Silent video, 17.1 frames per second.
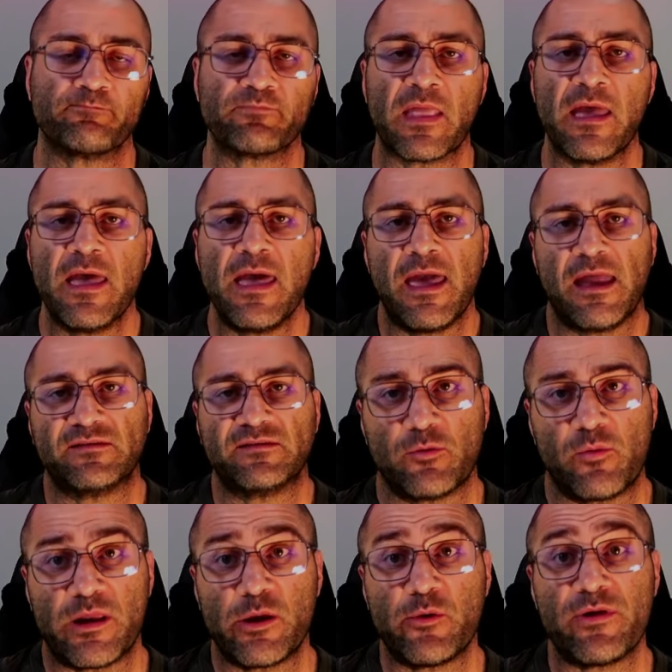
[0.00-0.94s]
And so when
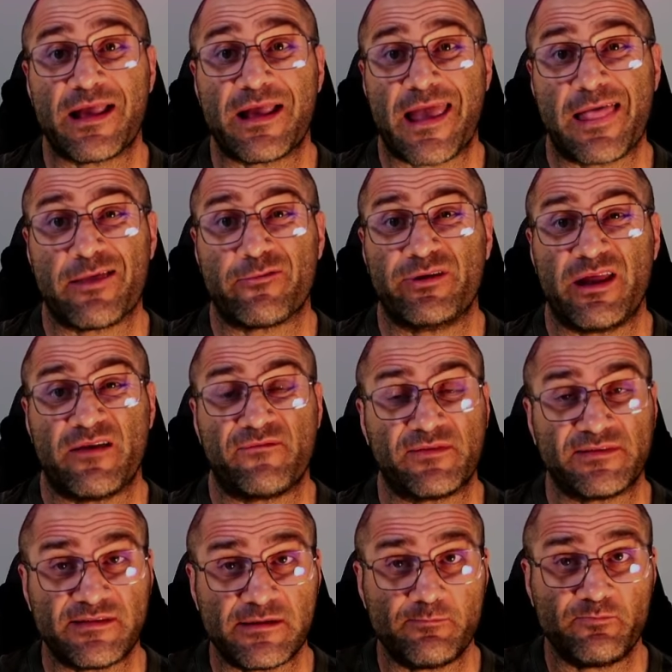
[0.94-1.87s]
a calorie deficit,
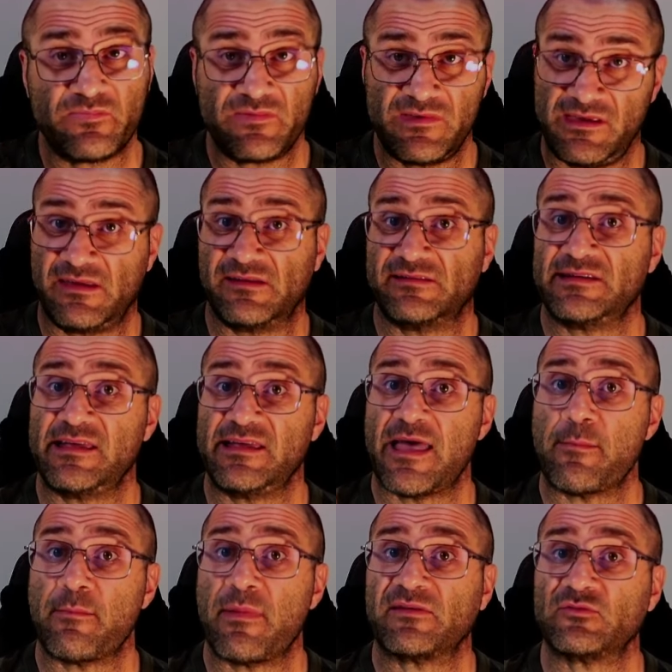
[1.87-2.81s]
you can see that
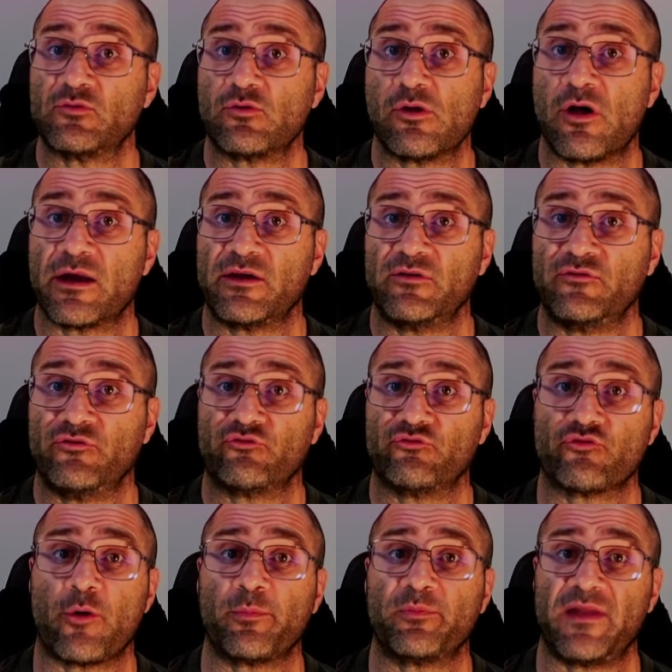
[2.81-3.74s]
muscle glycogen drop
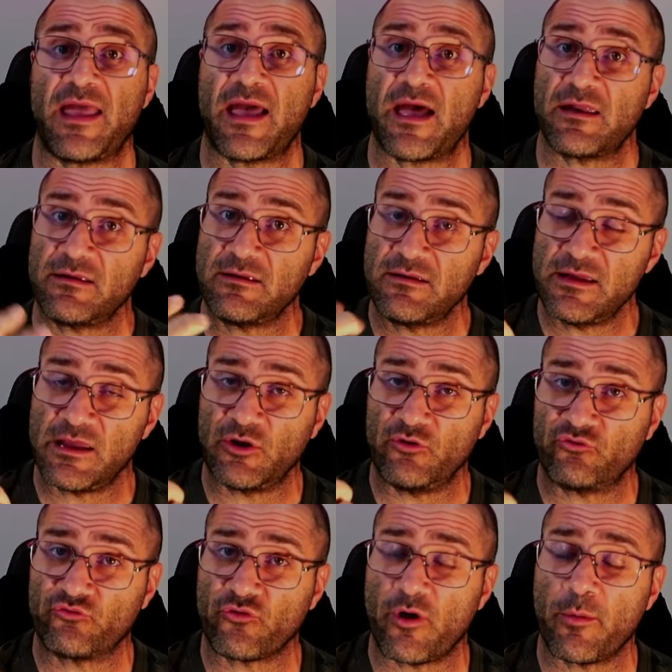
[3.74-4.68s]
down. You can
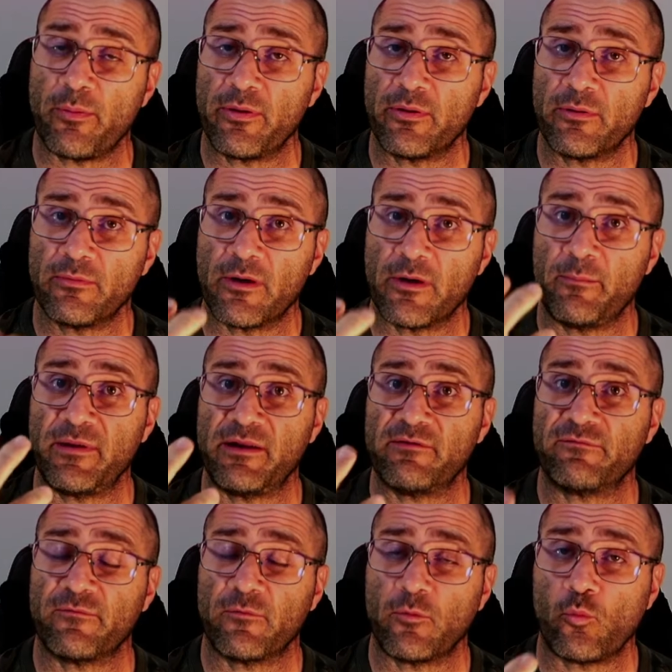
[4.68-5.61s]
drop a bit of
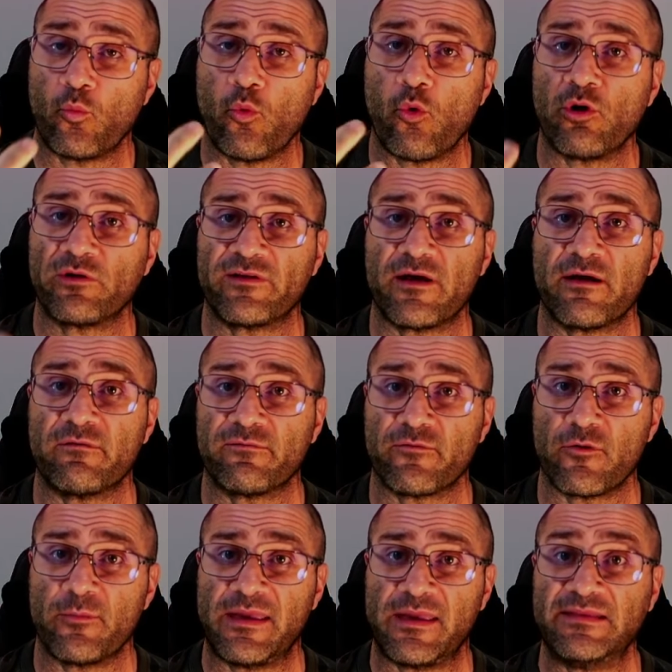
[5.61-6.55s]
water from
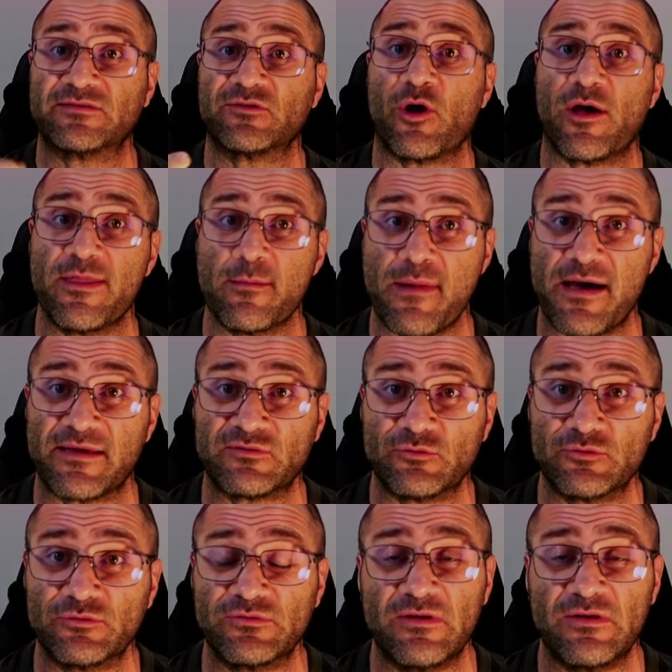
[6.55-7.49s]
inside the muscles.
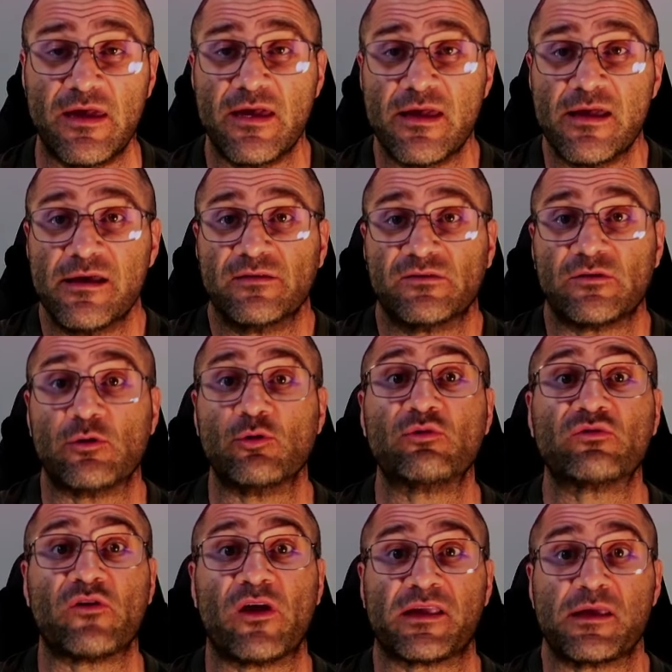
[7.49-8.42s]
So it looks like
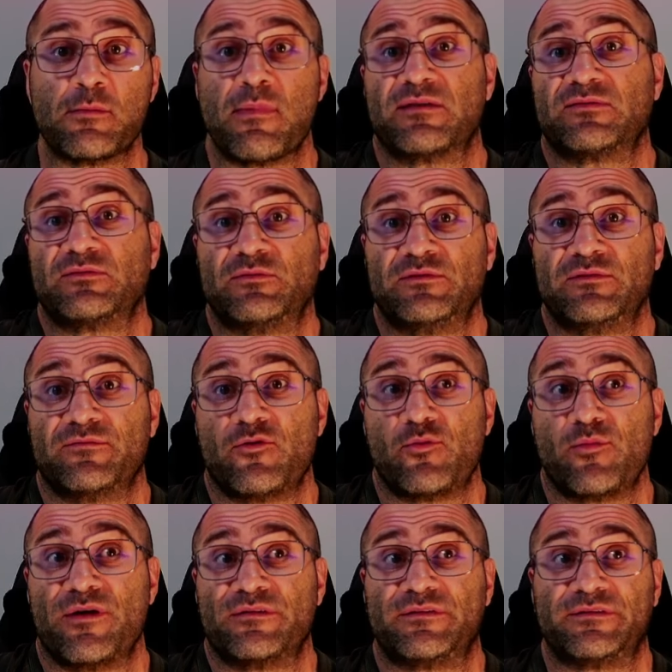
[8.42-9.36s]
your muscles have
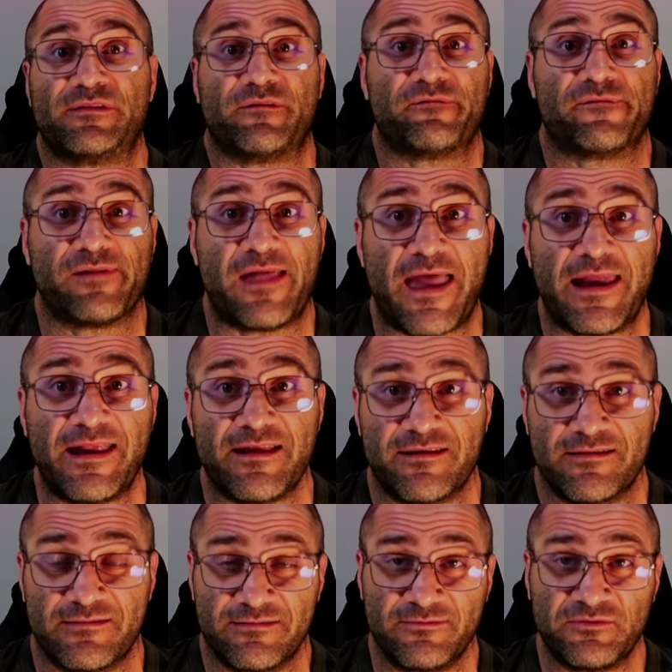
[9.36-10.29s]
almost deflated.
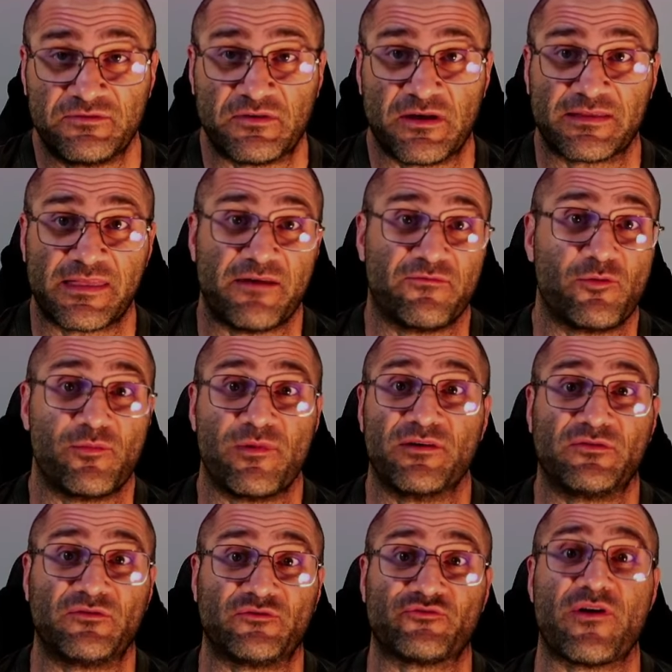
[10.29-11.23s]
Looks like they've almost
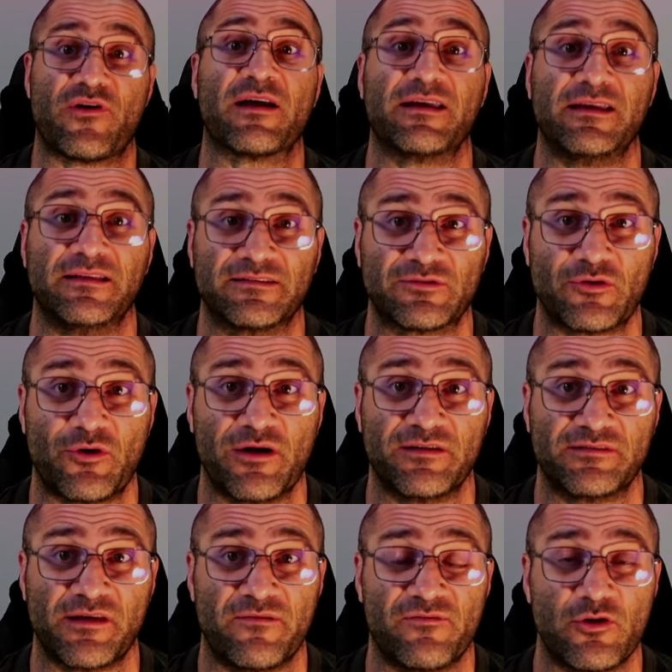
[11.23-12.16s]
shrunk in size
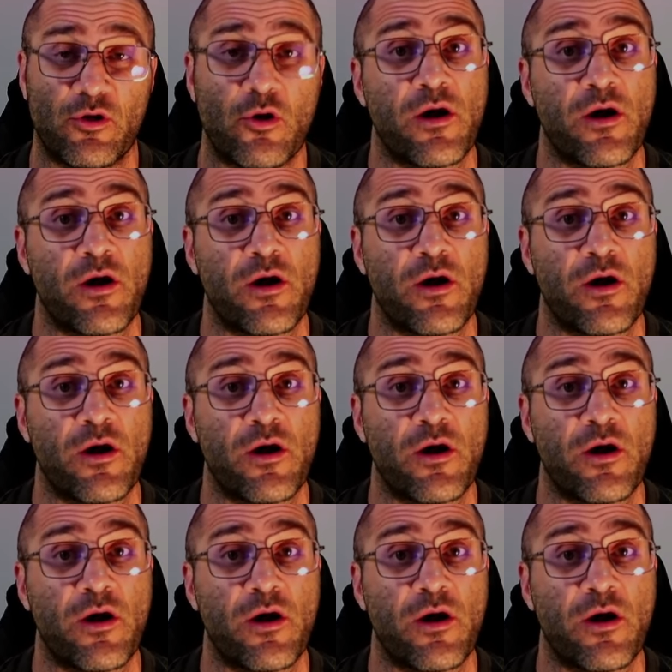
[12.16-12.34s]
overnight.